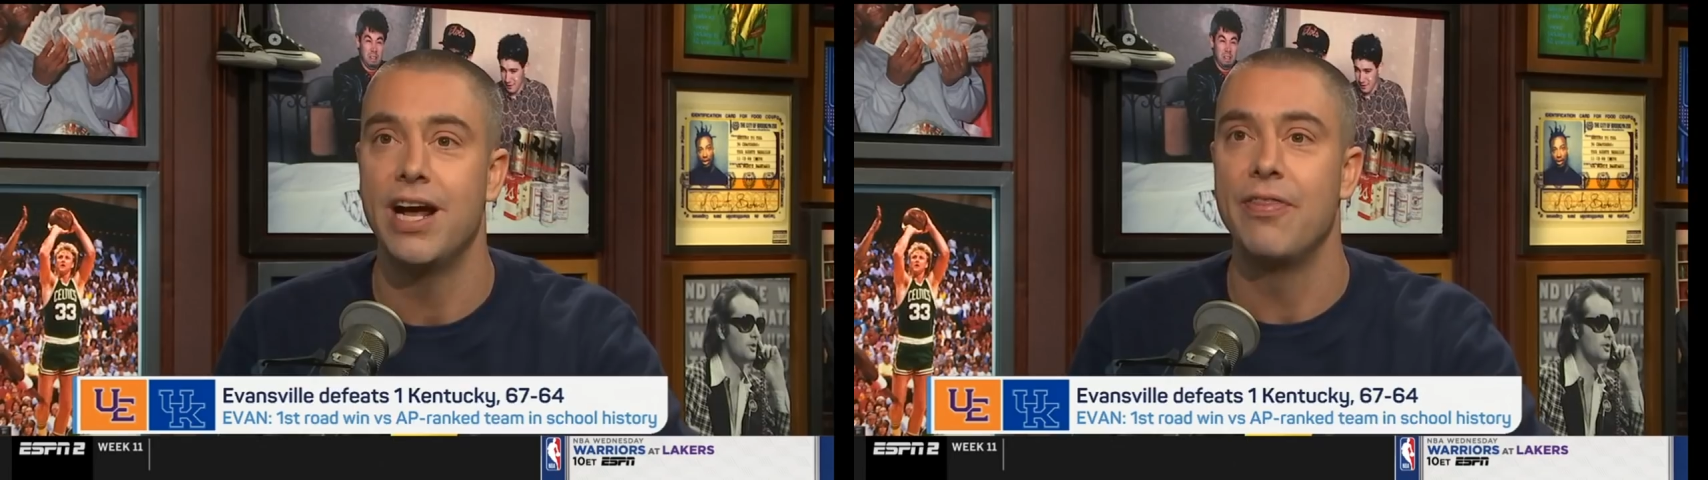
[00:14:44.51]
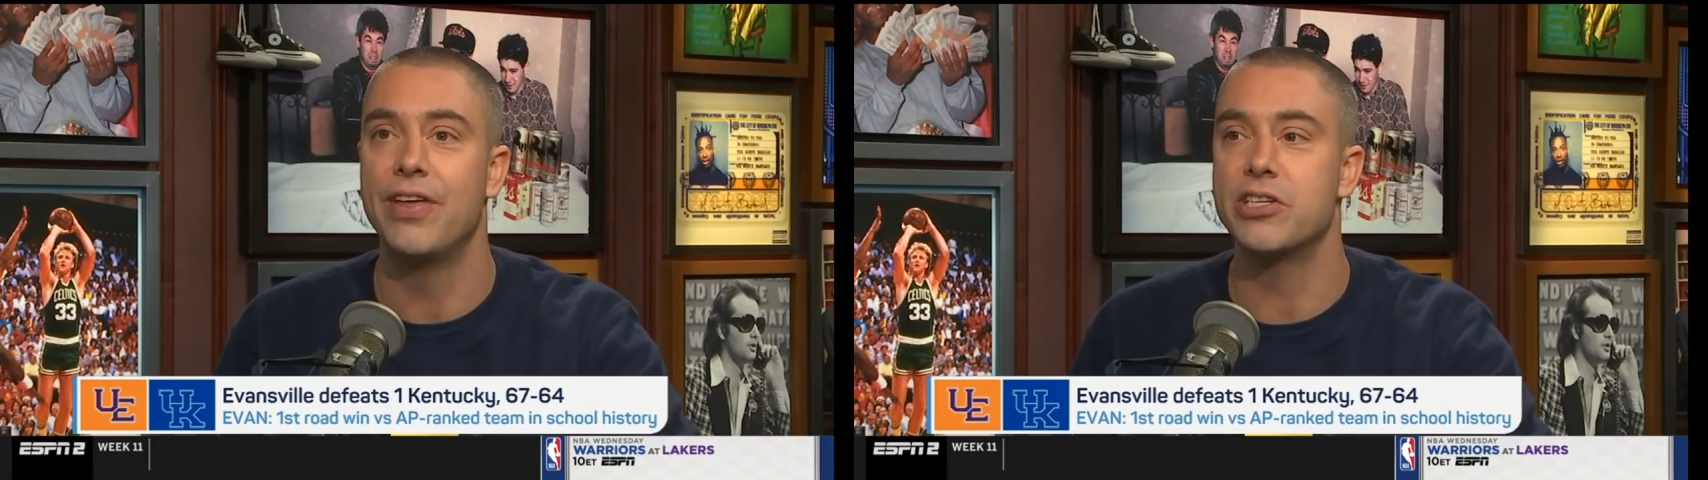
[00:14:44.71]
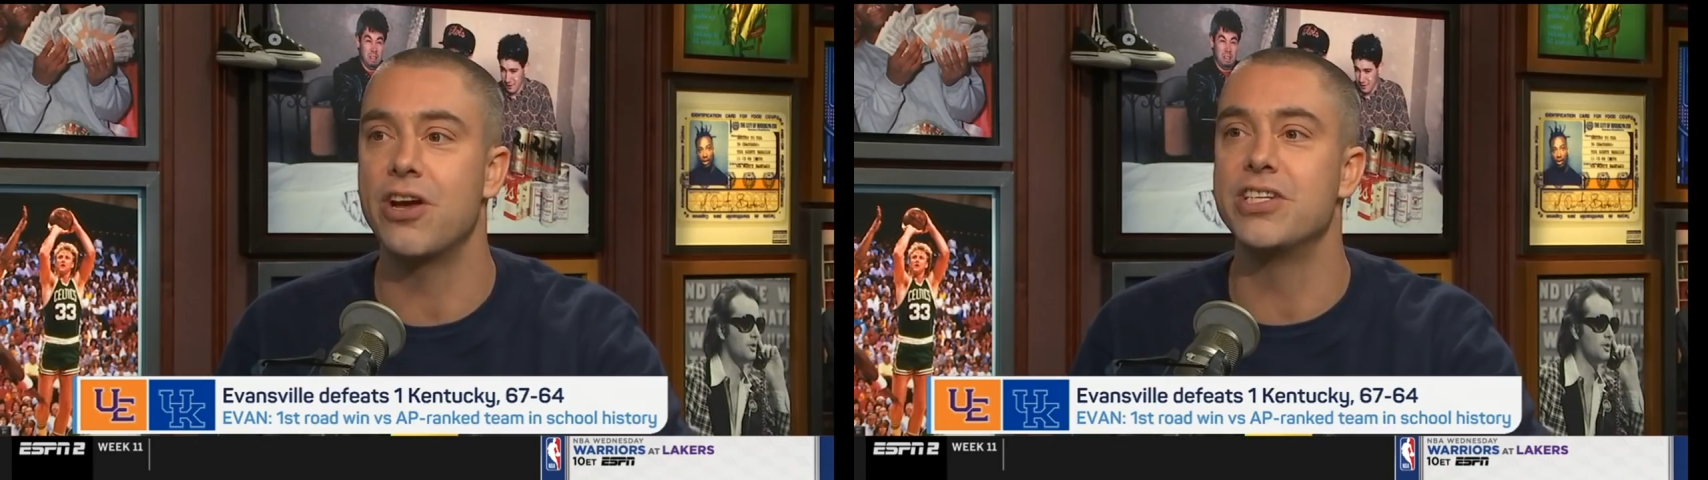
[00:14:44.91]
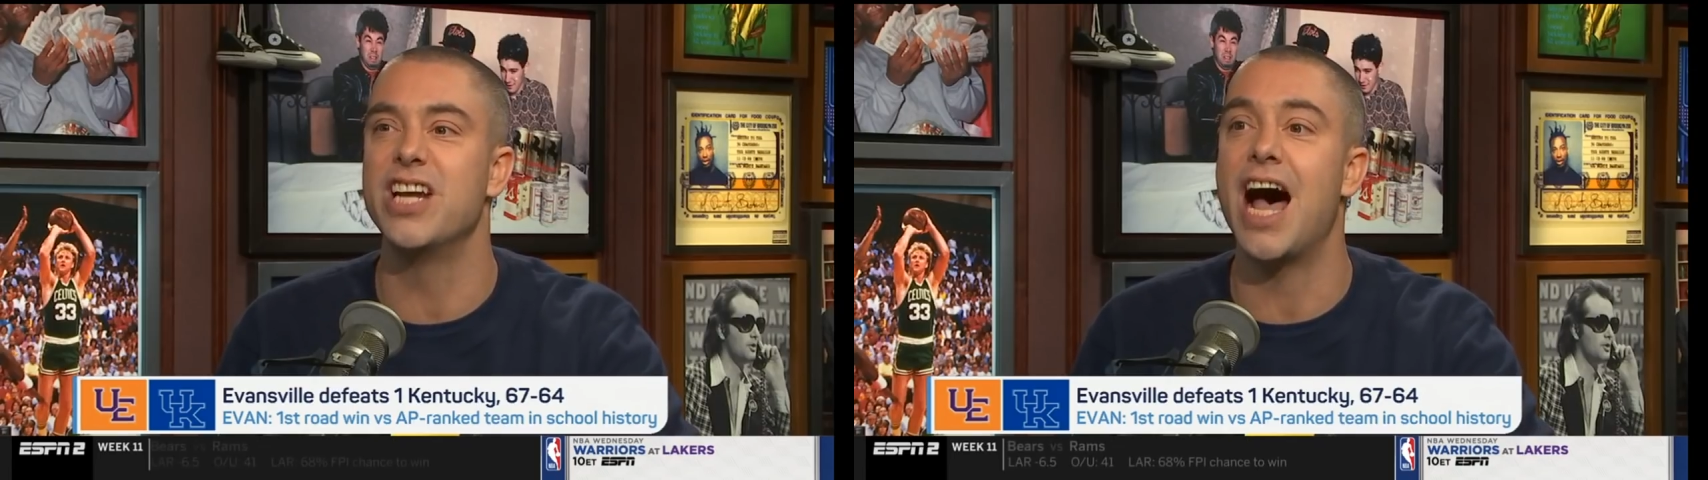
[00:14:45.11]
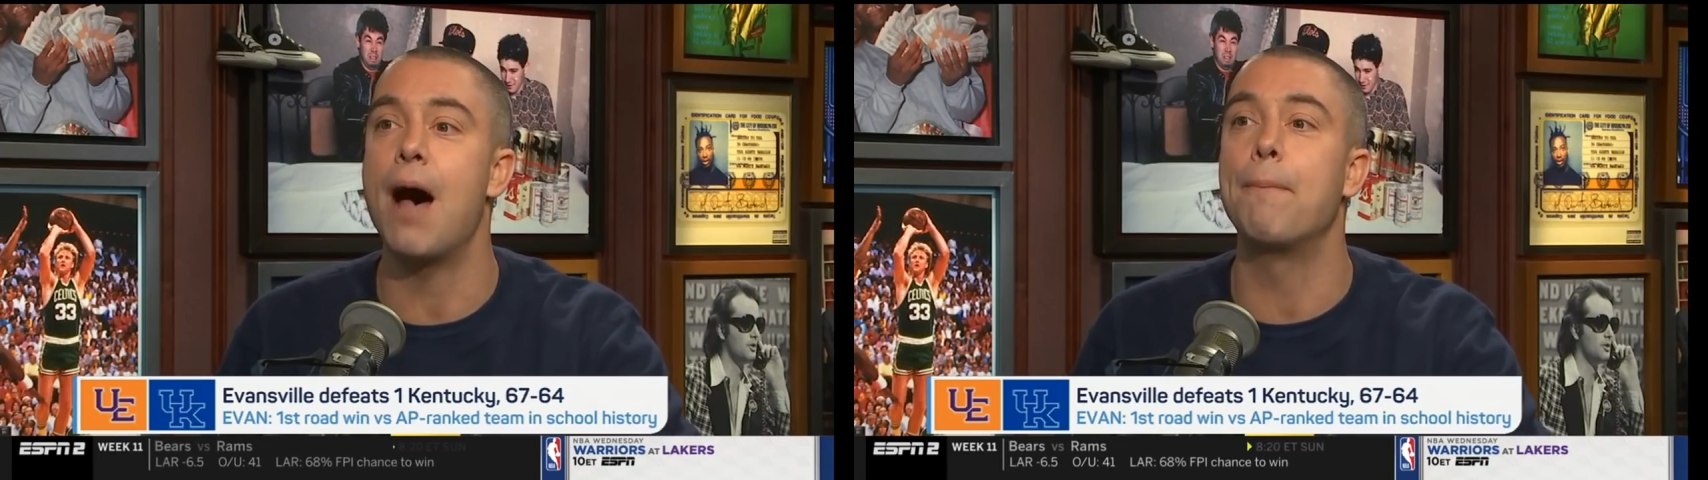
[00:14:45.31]
They saw it as an
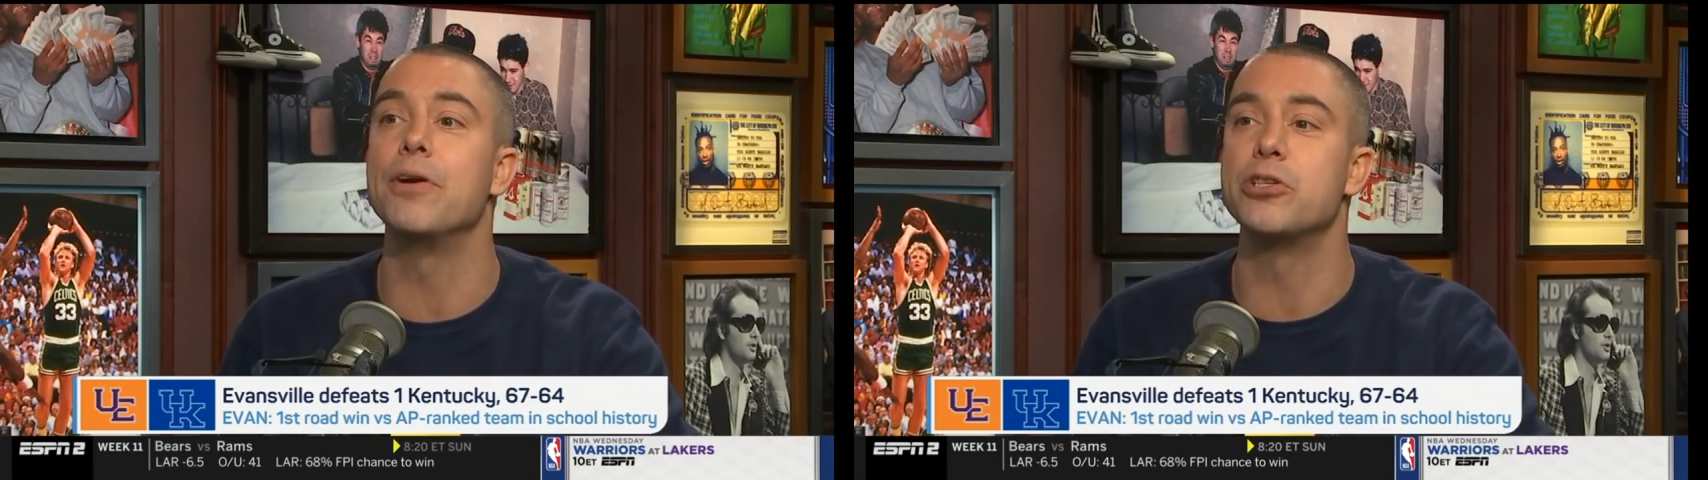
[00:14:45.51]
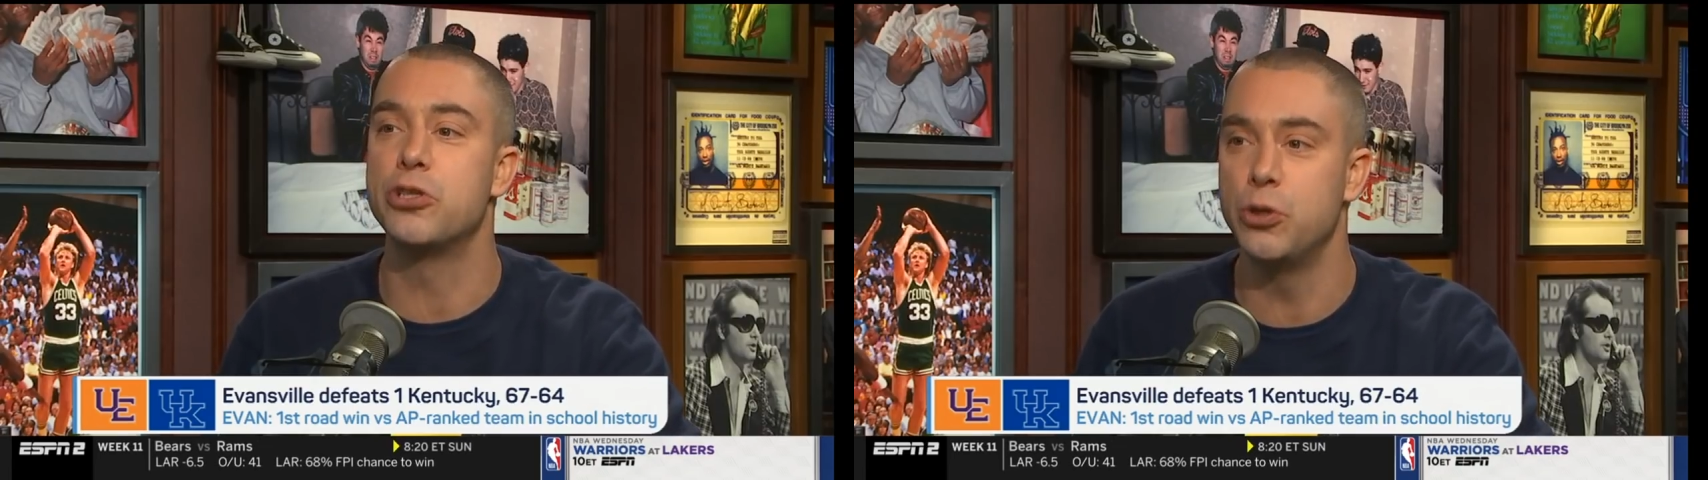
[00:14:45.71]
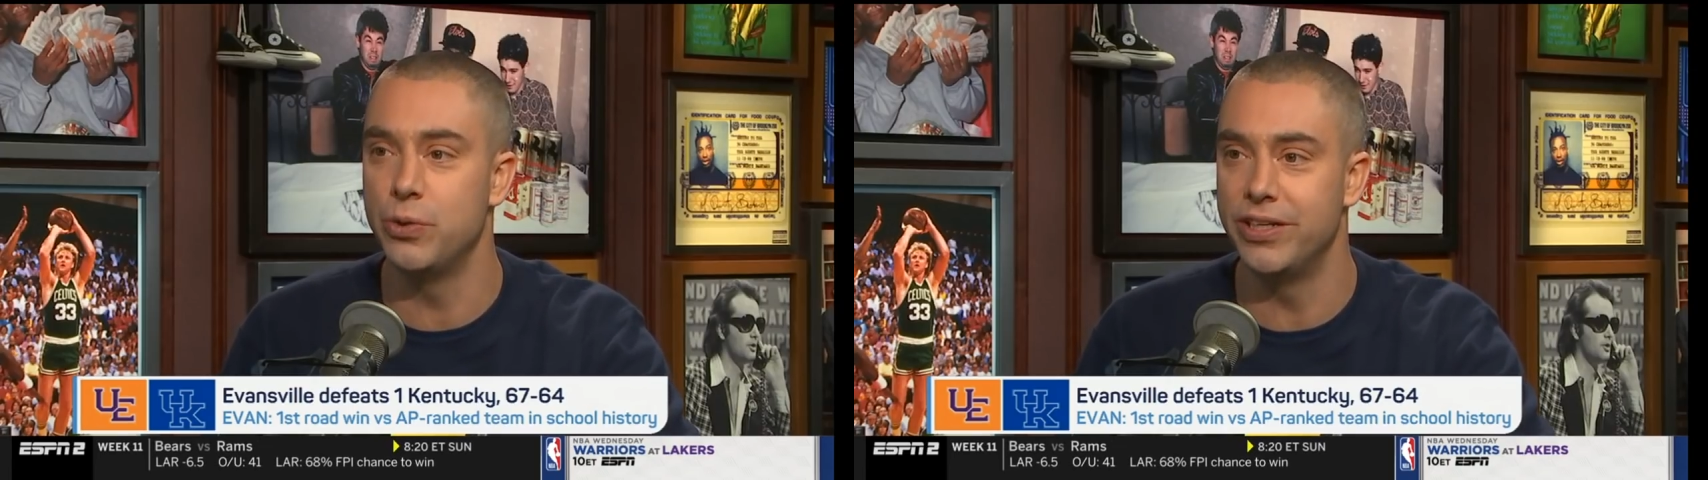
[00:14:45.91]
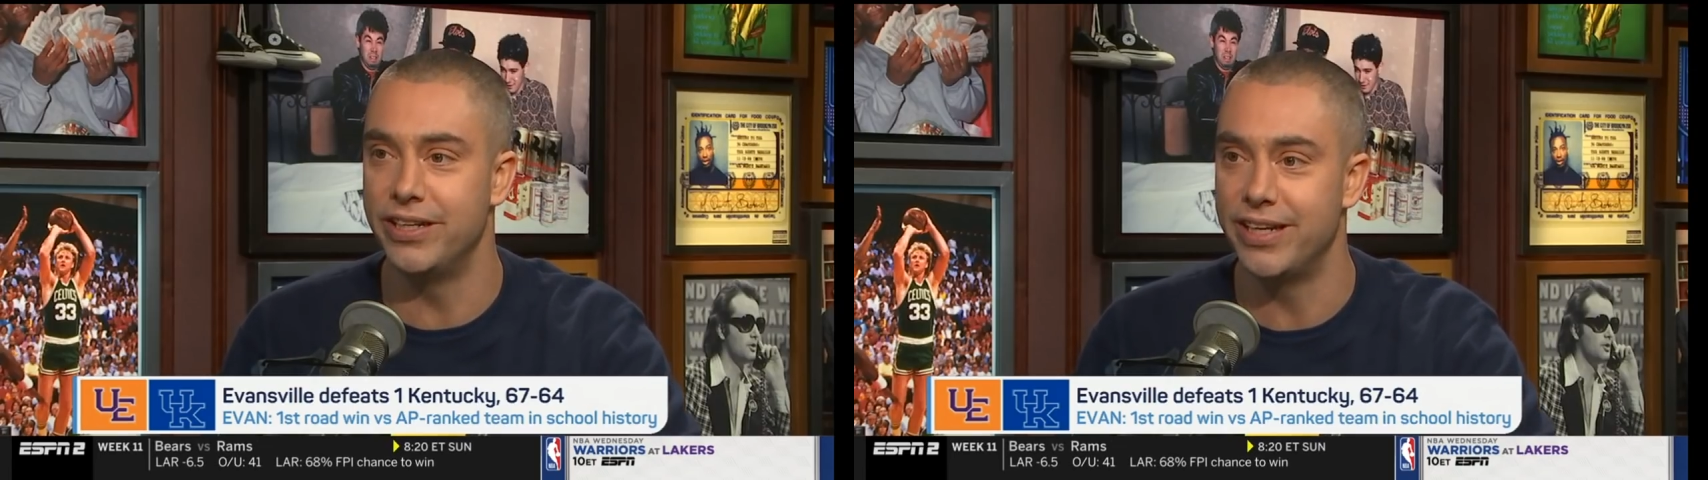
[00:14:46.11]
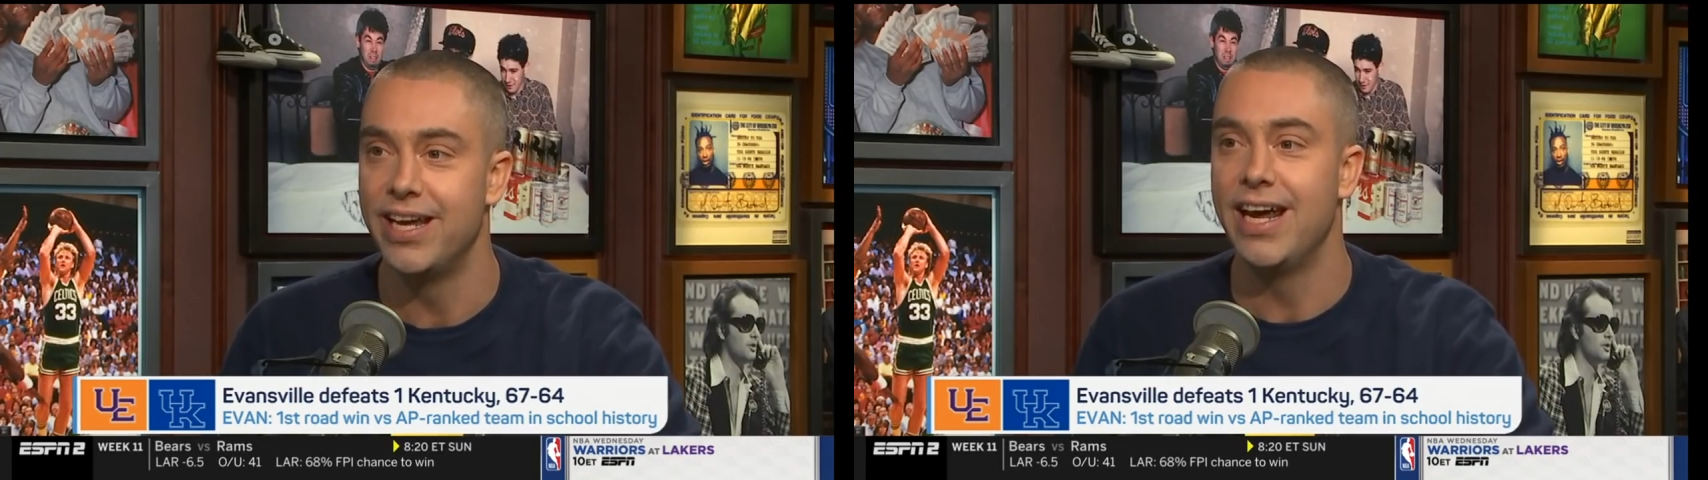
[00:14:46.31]
opportunity,